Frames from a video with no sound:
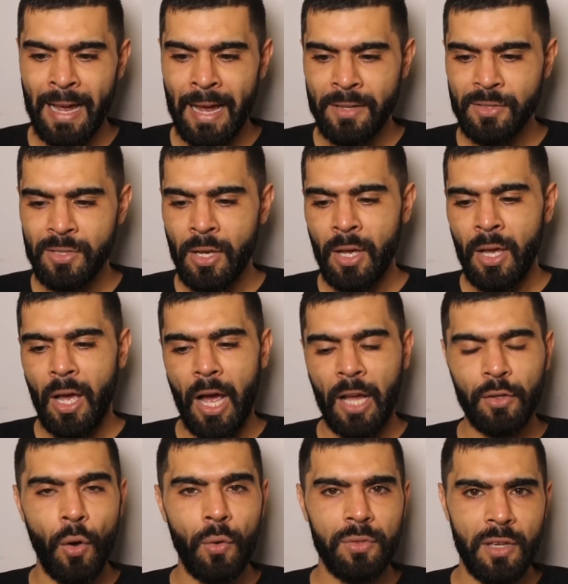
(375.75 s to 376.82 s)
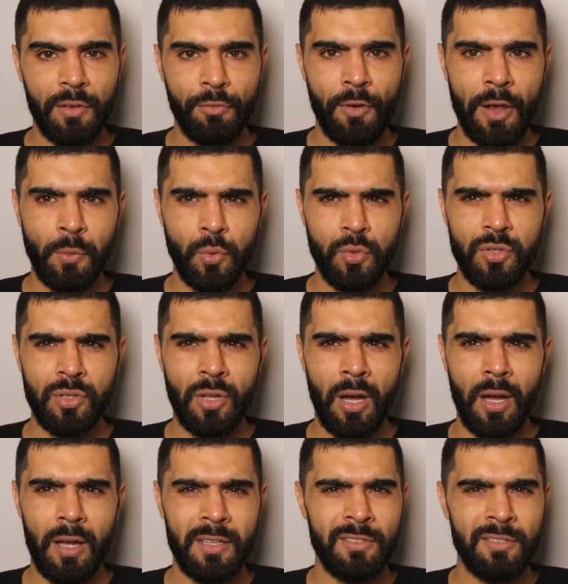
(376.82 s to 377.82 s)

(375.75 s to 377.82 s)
has. I don't think Fred will start.